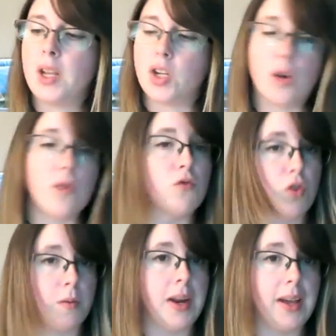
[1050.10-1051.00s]
Don't
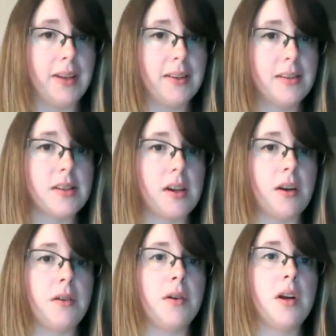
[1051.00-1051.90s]
ruminate.
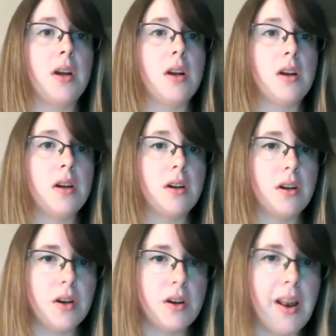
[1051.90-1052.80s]
So
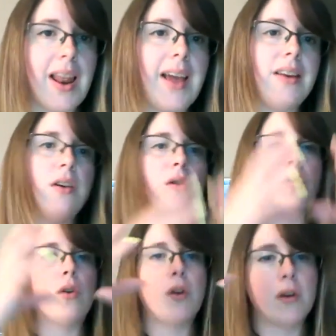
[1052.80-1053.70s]
letting
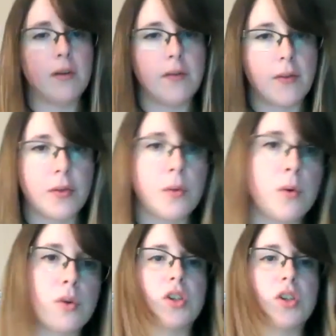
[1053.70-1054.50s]
your thoughts